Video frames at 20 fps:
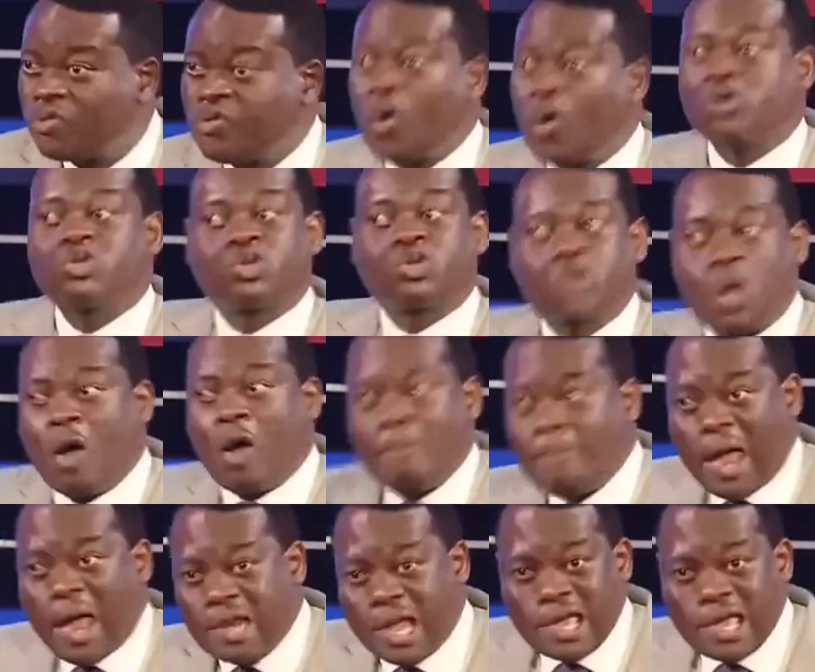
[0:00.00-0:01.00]
for so
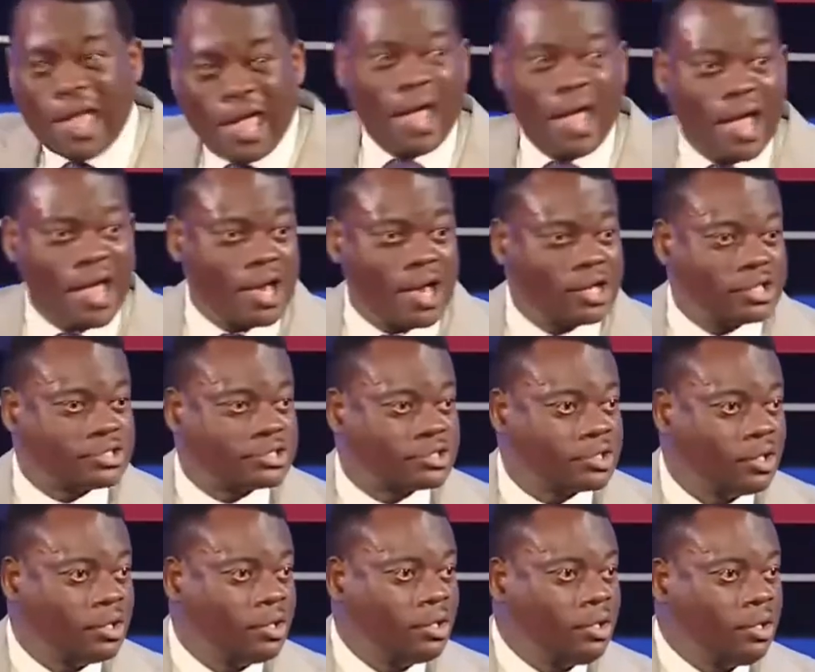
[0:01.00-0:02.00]
many
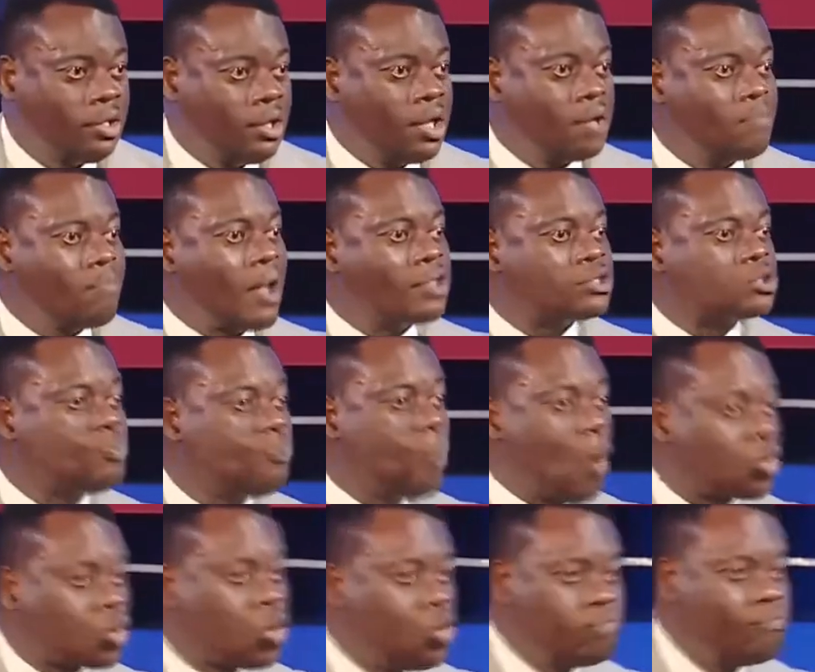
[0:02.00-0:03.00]
years in my
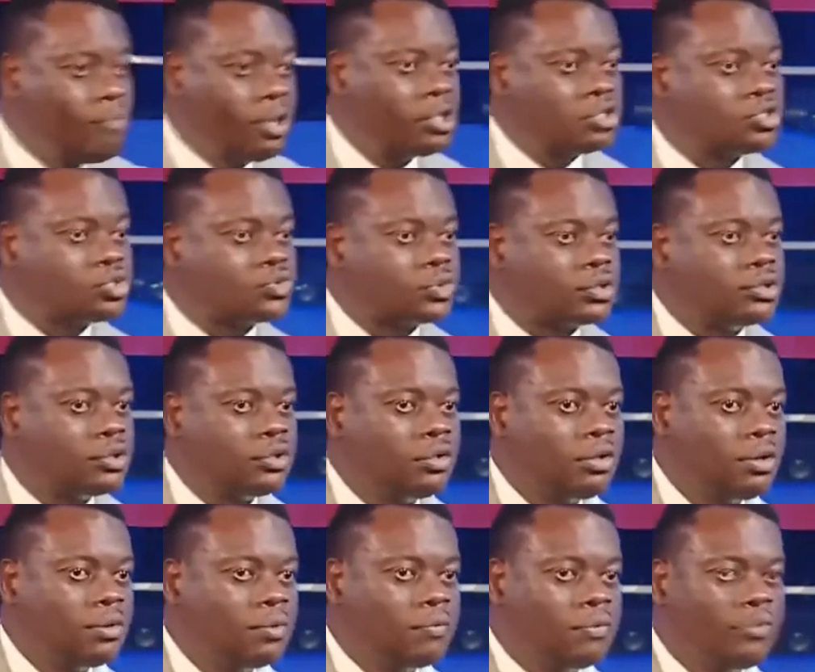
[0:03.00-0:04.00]
spoken ministry.
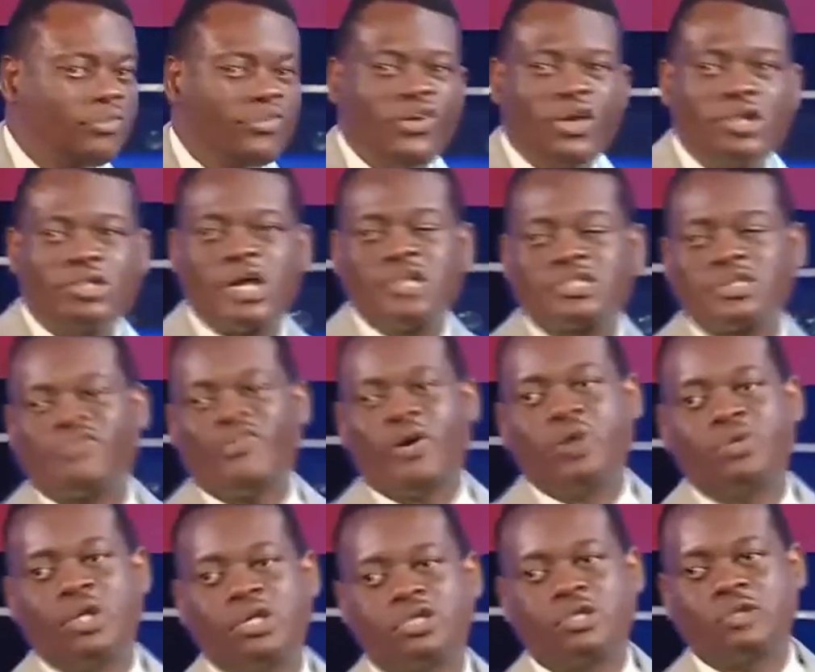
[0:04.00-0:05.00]
Faith has a
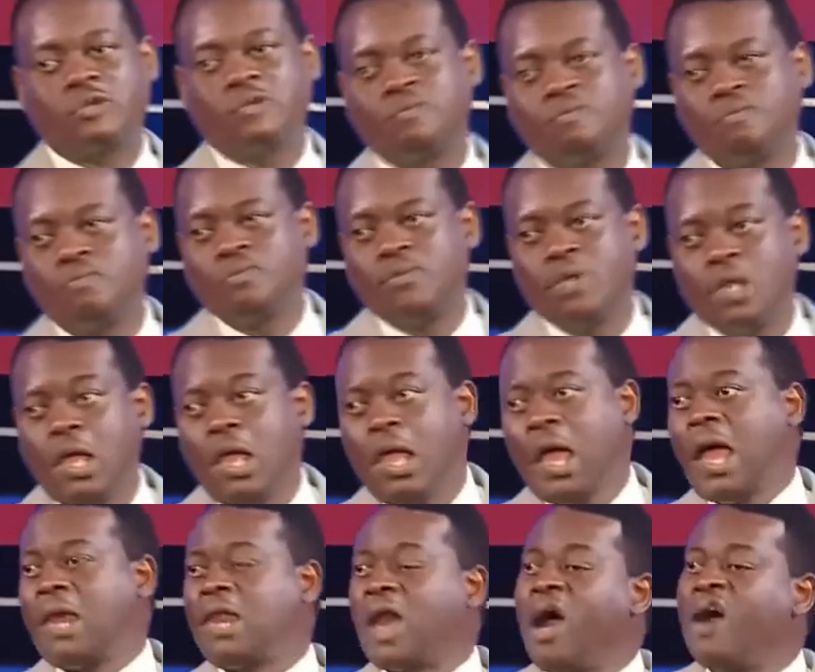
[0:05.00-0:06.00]
foundation
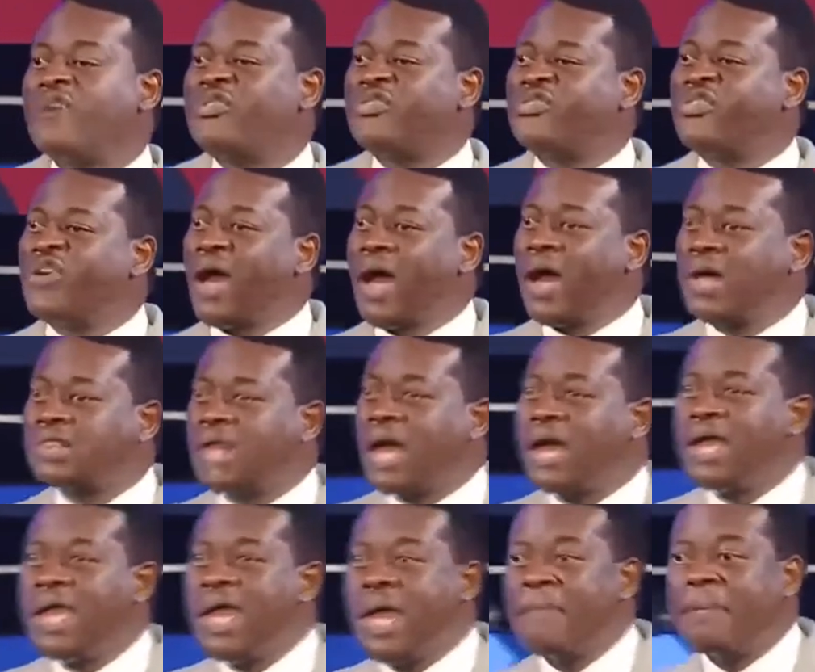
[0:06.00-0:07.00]
and our
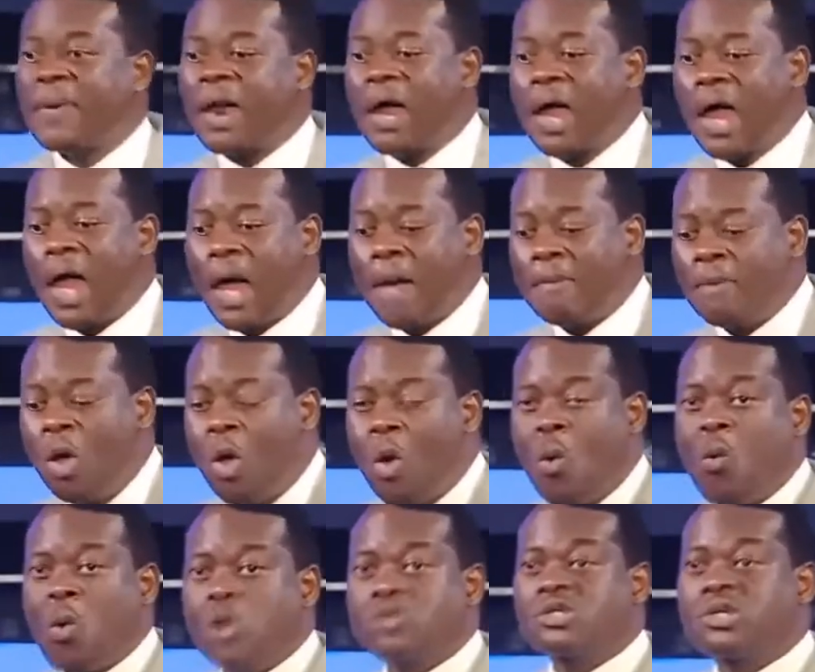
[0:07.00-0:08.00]
father Abraham
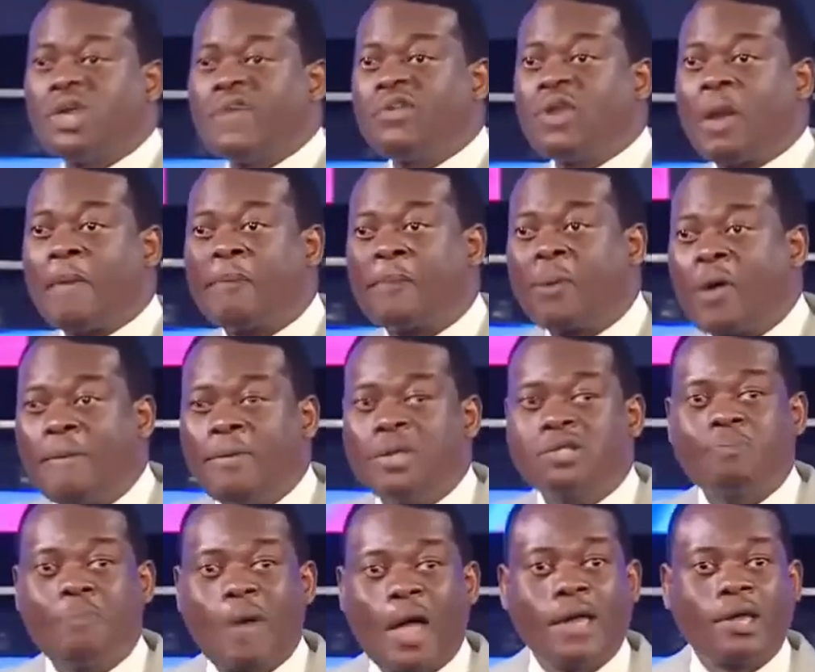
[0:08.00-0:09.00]
was given a
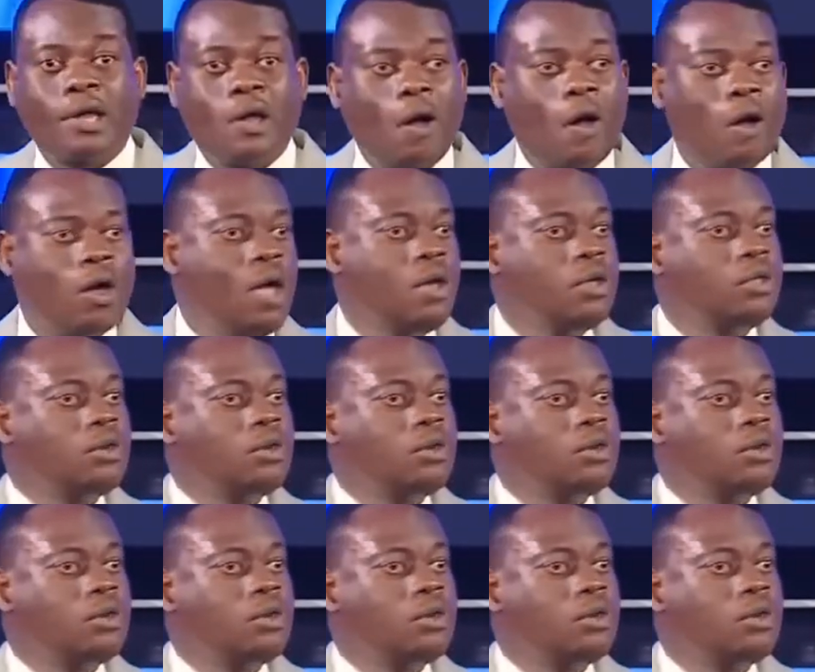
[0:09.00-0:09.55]
promise by God.